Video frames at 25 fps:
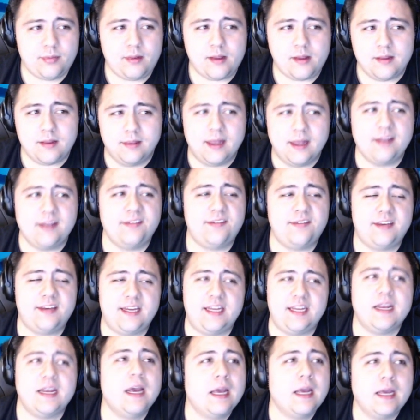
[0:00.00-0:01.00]
let's
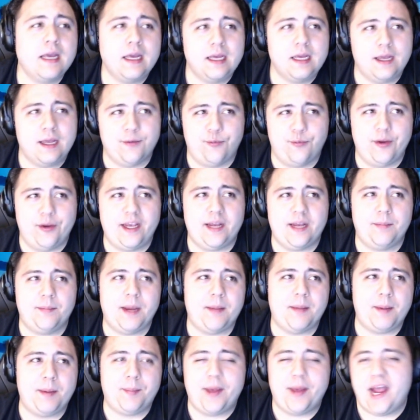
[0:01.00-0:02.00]
see if we can
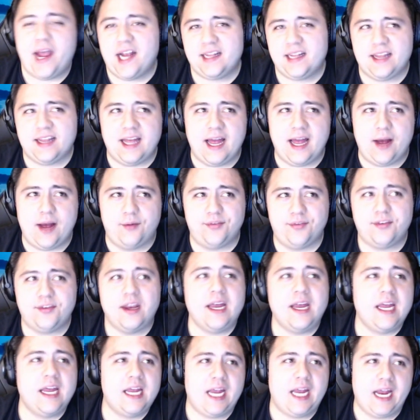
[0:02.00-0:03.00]
maybe pack the house
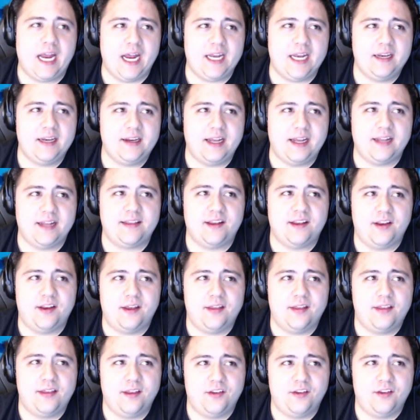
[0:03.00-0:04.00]
and get
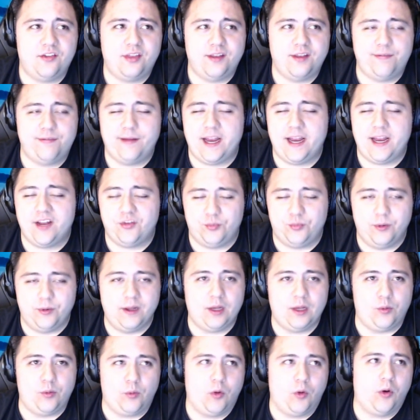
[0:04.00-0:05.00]
the, the, the fans
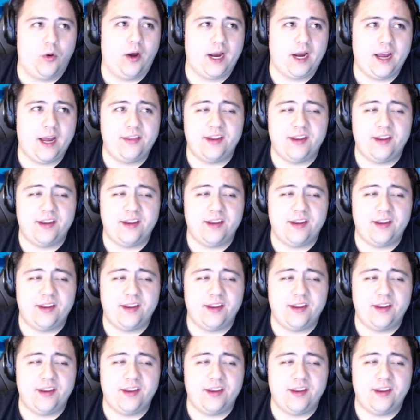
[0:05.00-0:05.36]
really roaring.